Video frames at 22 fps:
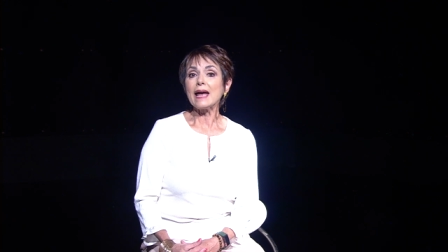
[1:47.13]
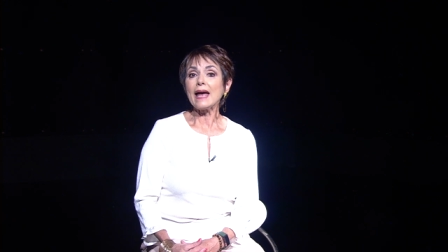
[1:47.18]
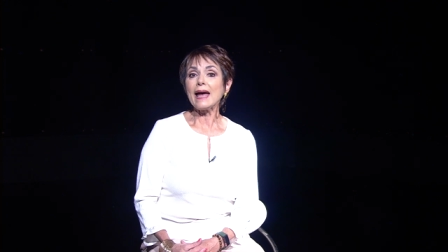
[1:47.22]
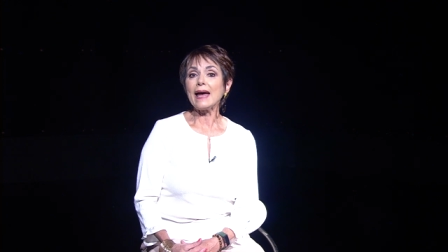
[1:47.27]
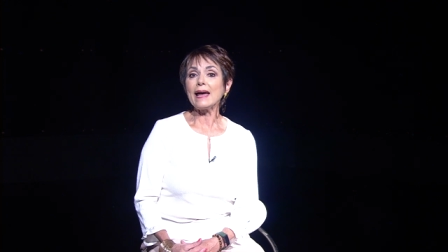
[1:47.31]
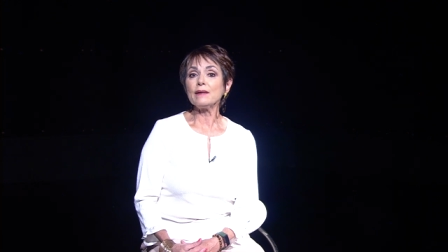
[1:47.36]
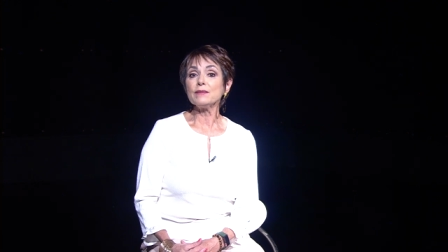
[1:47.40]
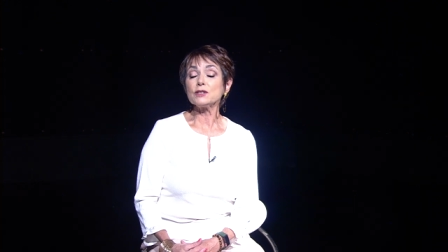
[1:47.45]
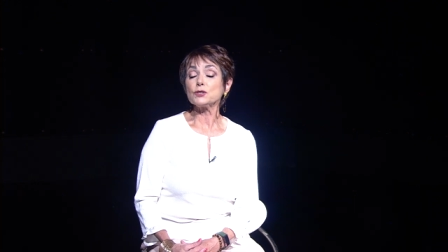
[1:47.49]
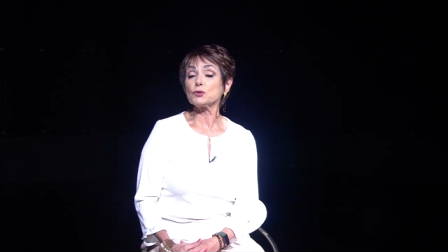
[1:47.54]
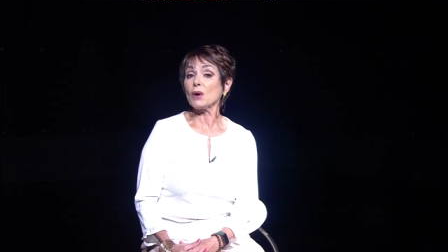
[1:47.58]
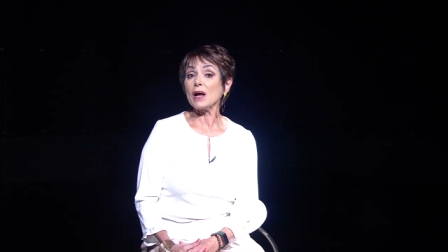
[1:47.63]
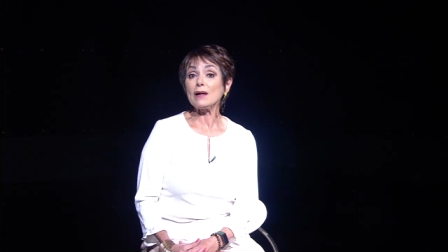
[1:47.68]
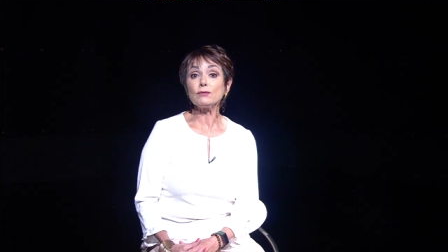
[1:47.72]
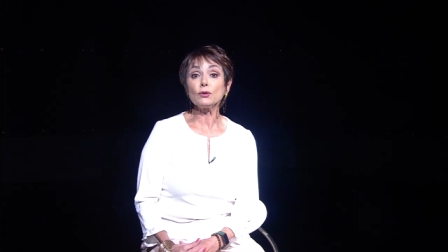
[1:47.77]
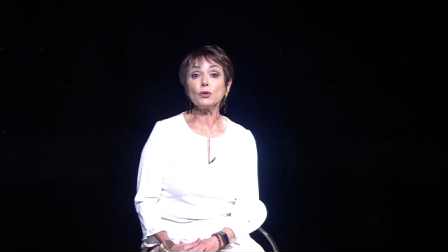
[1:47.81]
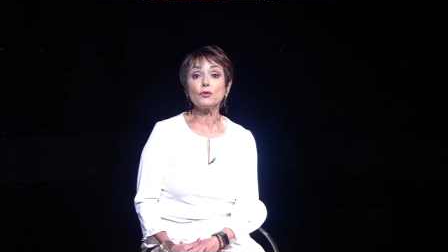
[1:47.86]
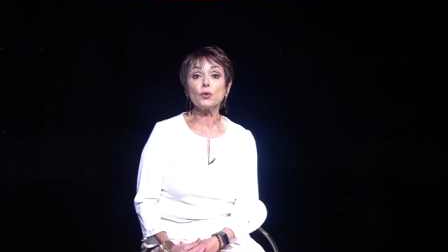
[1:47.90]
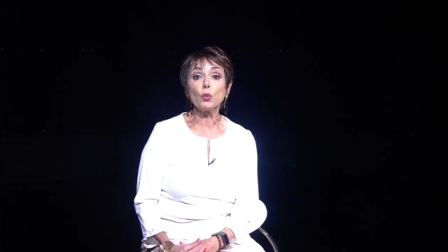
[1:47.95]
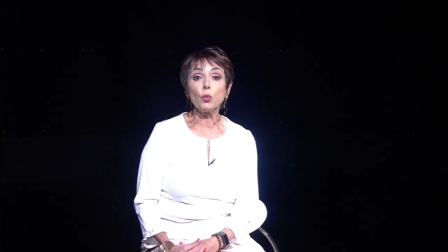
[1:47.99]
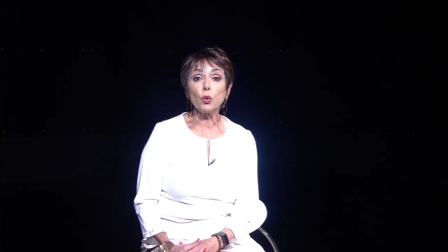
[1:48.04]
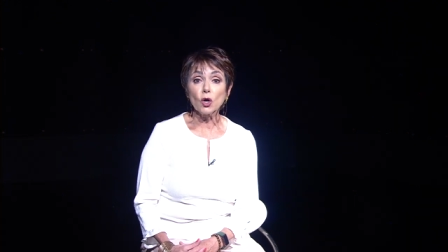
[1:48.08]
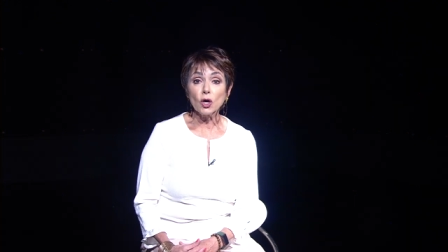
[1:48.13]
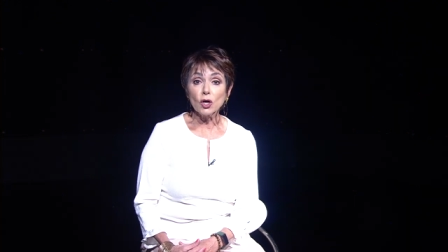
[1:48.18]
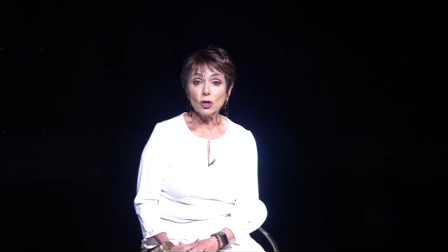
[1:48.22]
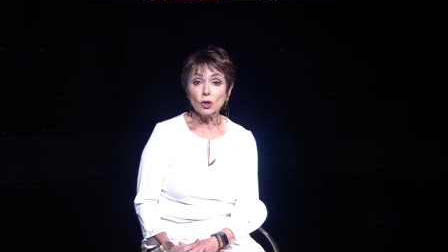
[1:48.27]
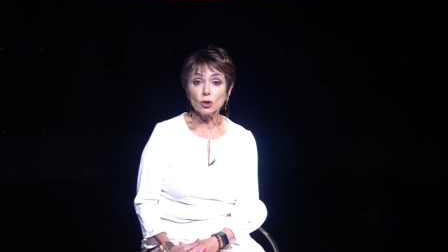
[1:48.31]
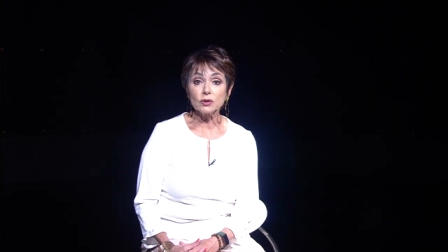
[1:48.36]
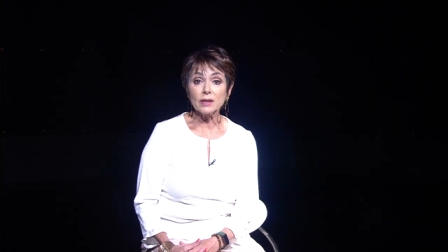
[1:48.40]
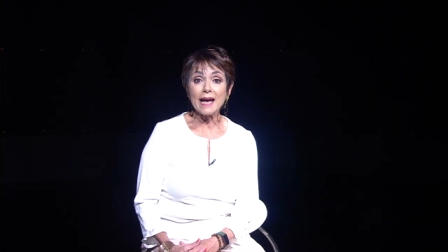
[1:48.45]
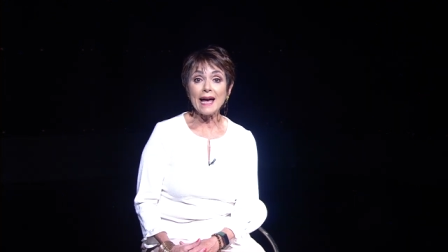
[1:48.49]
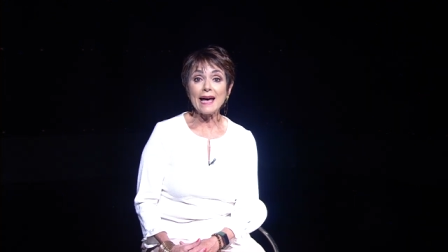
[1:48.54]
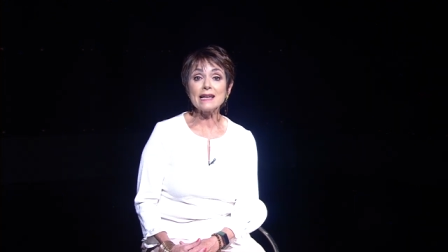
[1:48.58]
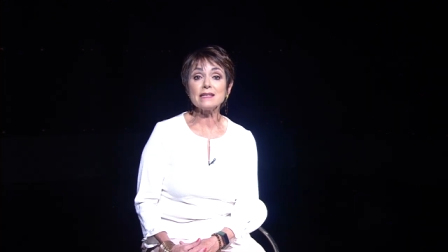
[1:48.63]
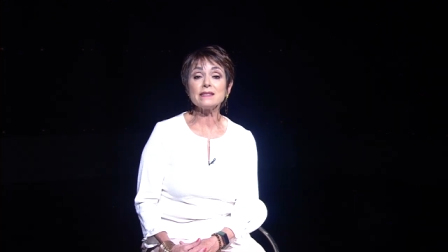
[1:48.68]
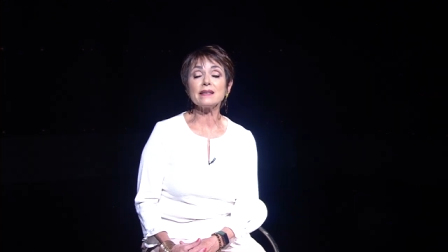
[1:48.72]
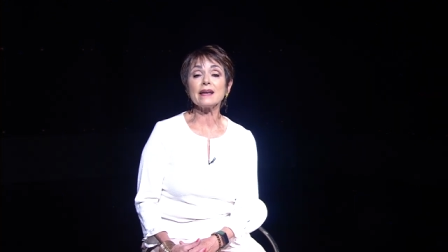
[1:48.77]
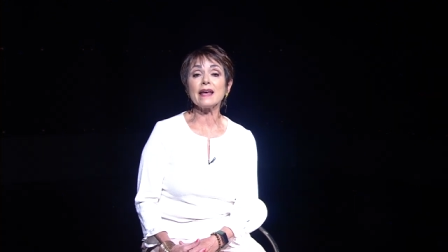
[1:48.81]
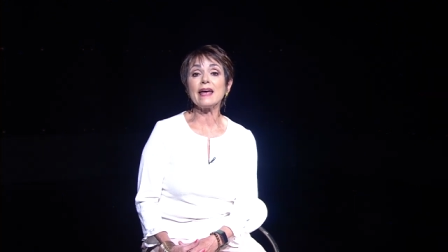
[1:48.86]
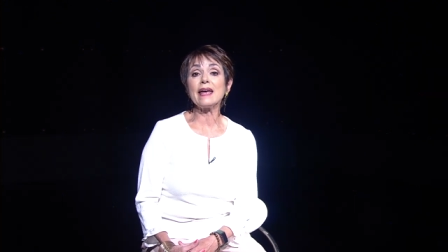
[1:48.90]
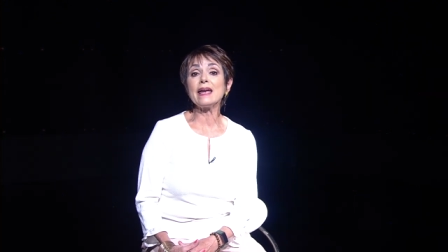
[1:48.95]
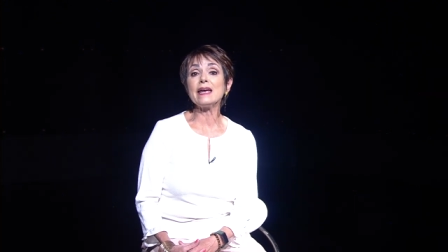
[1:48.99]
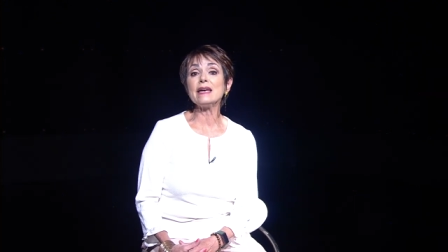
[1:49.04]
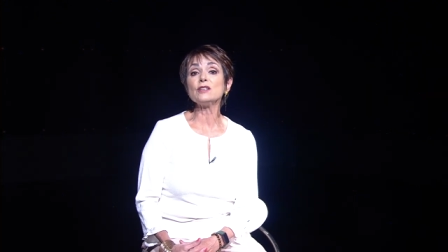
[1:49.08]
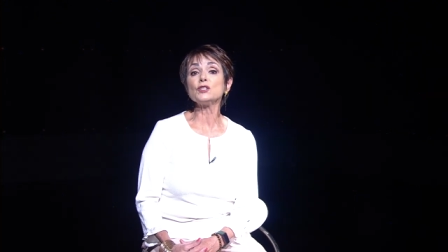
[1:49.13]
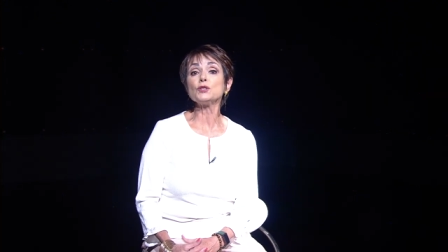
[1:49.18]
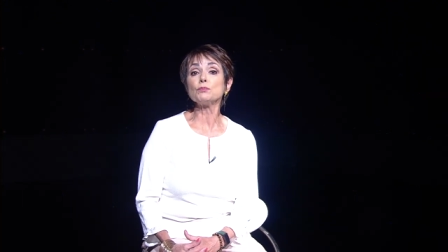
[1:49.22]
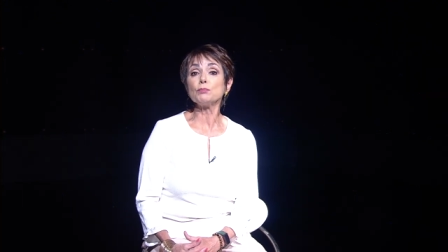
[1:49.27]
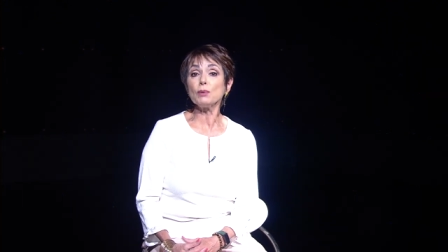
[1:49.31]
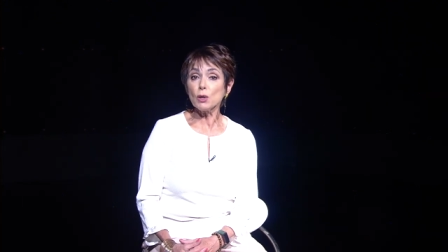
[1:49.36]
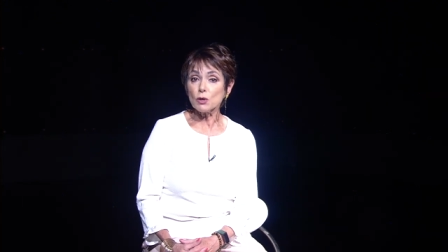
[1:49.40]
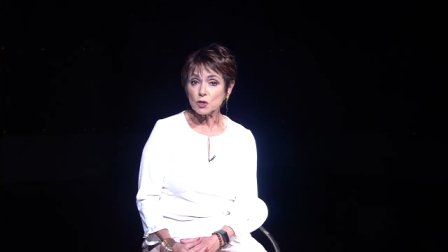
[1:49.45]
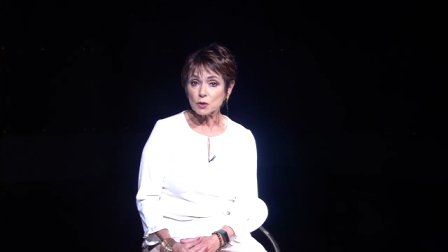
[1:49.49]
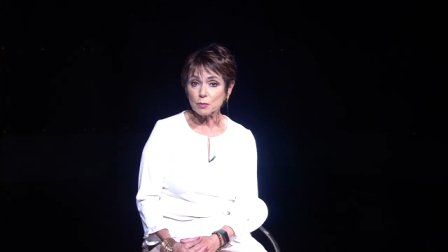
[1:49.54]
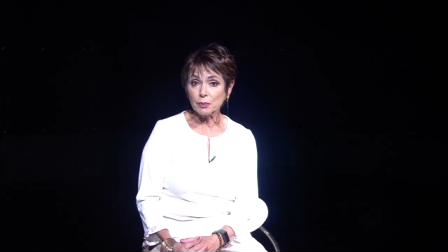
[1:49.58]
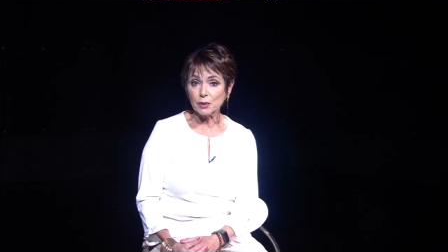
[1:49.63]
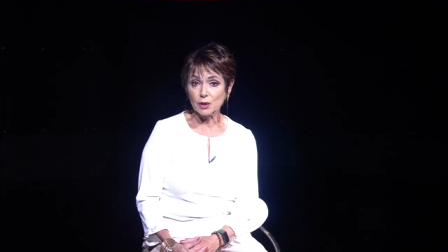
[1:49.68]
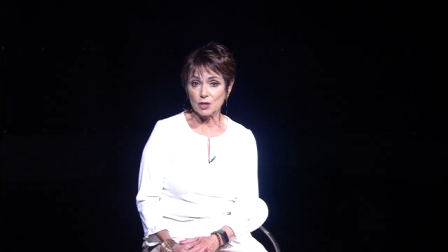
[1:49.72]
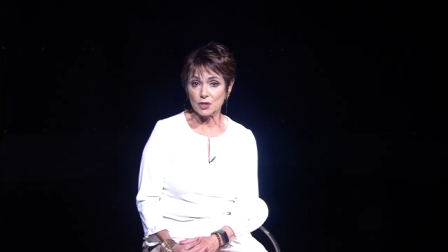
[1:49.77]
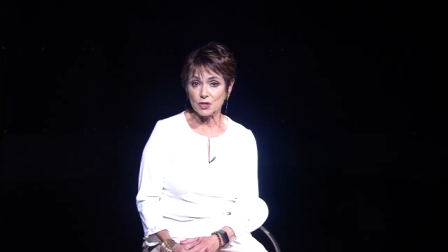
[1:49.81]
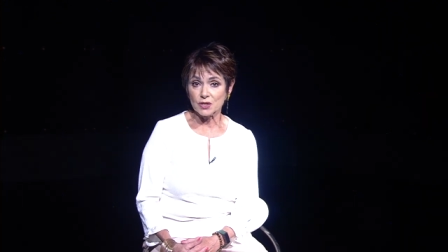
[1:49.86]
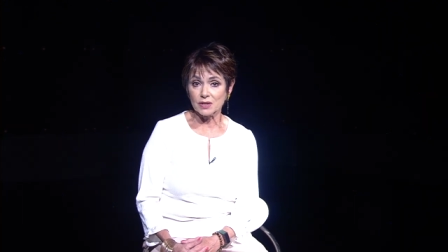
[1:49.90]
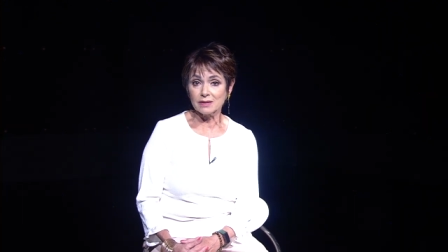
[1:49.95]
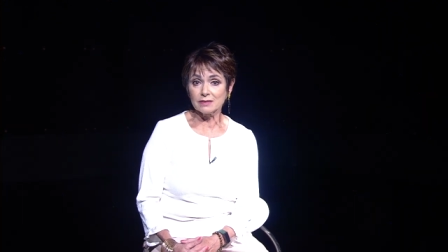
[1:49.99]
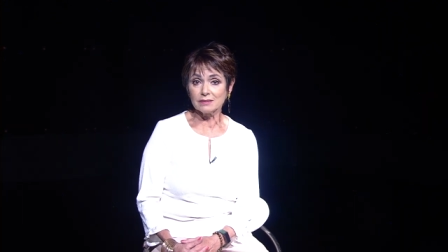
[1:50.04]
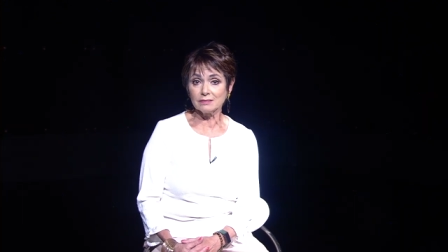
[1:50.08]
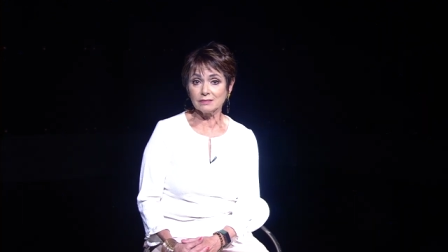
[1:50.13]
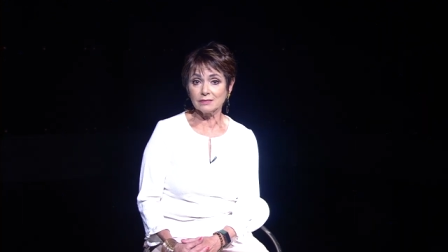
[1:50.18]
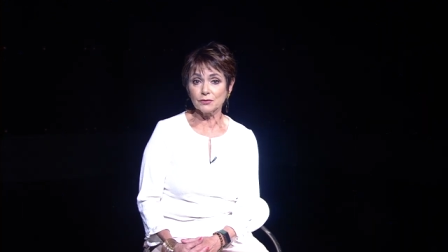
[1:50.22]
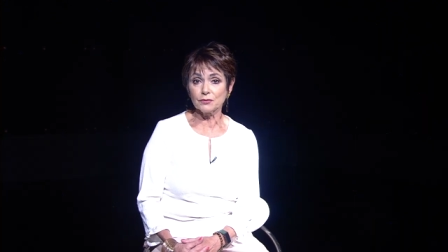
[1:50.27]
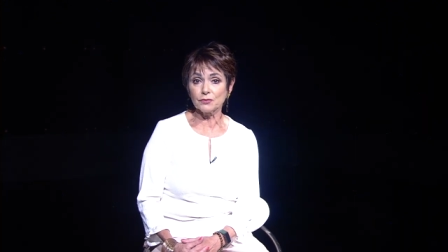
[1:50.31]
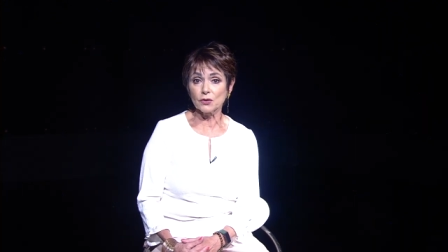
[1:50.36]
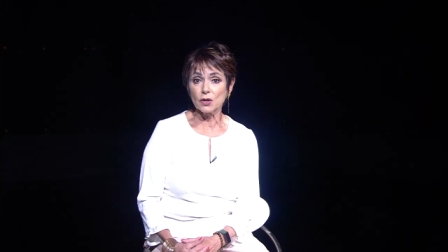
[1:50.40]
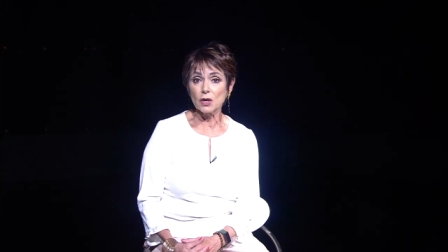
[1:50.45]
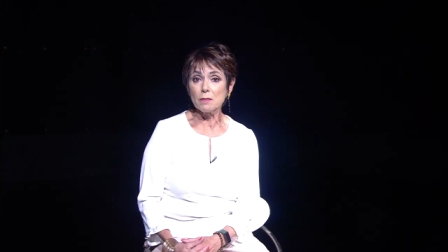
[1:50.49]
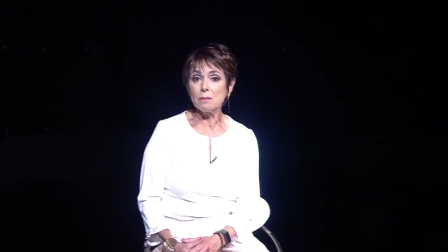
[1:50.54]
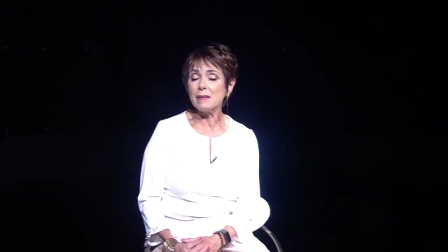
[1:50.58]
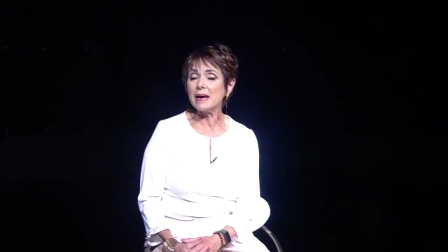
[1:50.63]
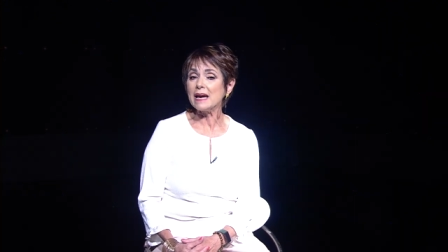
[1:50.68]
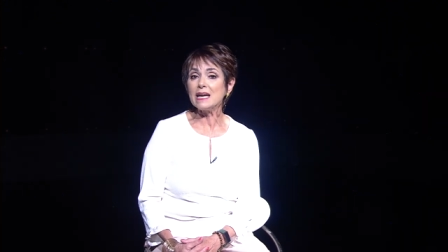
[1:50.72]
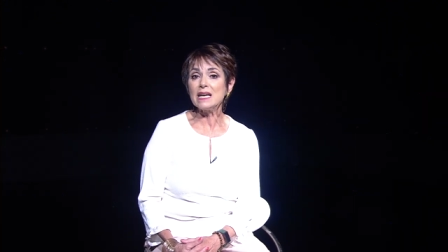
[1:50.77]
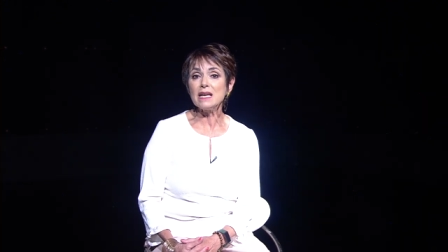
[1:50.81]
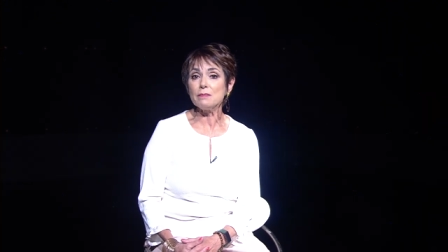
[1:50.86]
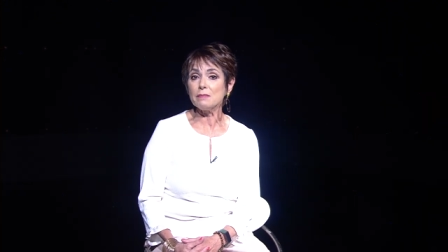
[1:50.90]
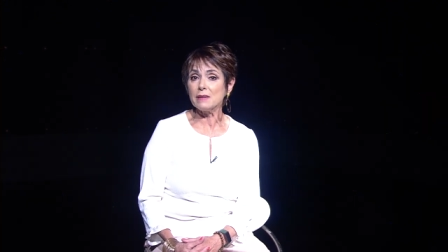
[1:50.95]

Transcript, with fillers: and traveled the world as a spokesperson for many,